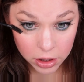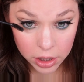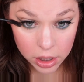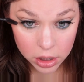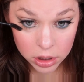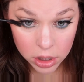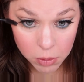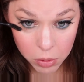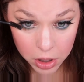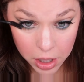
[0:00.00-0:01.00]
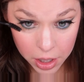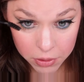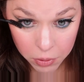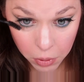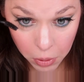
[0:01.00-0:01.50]
look a little more
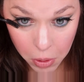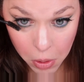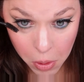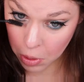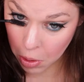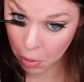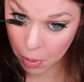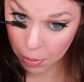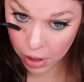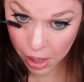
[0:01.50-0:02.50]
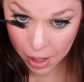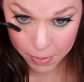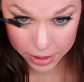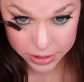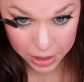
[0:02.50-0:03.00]
natural. So apply
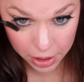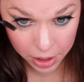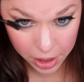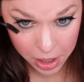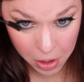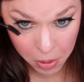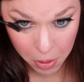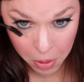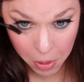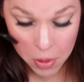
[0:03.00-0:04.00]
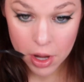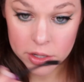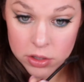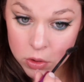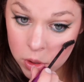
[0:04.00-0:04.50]
mascara
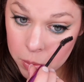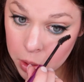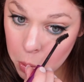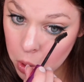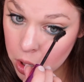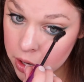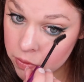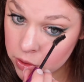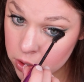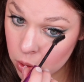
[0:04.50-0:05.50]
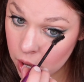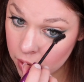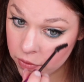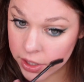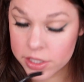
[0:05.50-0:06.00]
as you normally would. If you don't
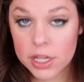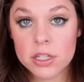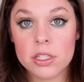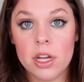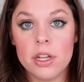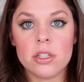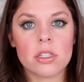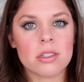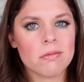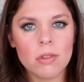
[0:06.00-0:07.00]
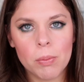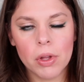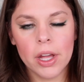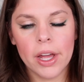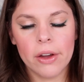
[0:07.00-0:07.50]
have false lashes on, just
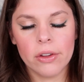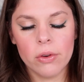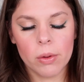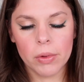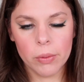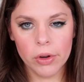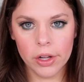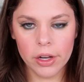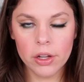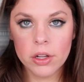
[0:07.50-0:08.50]
apply it how you normally would.